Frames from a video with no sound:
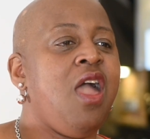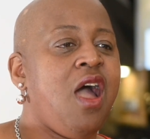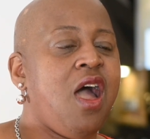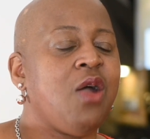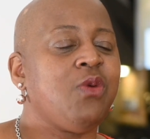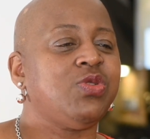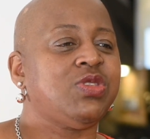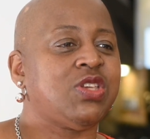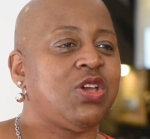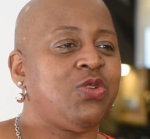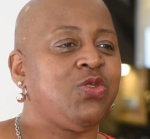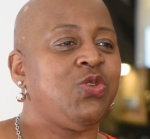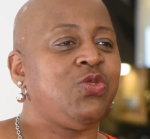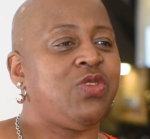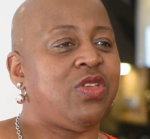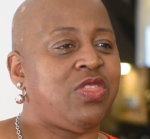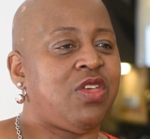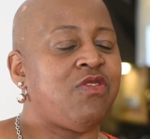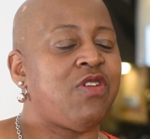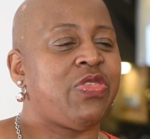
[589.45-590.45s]
I will tell you
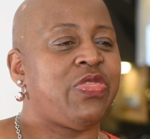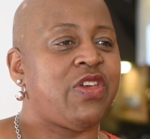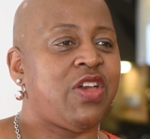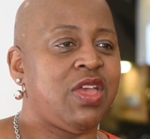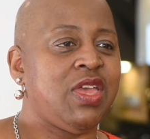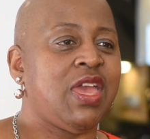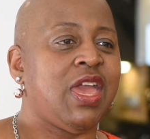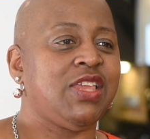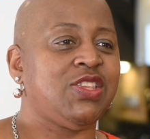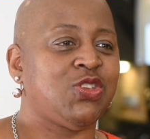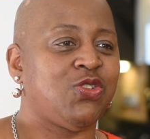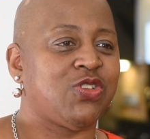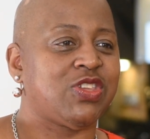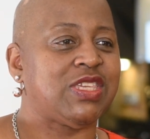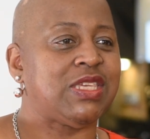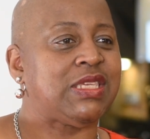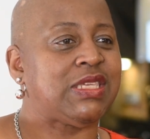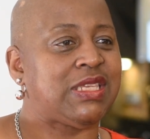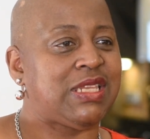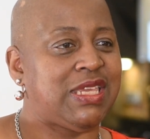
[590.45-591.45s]
that there are 38
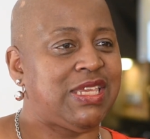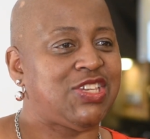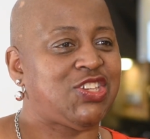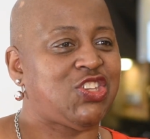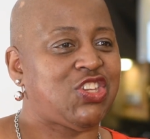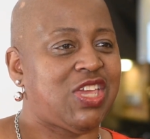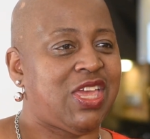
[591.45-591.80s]
toxins in each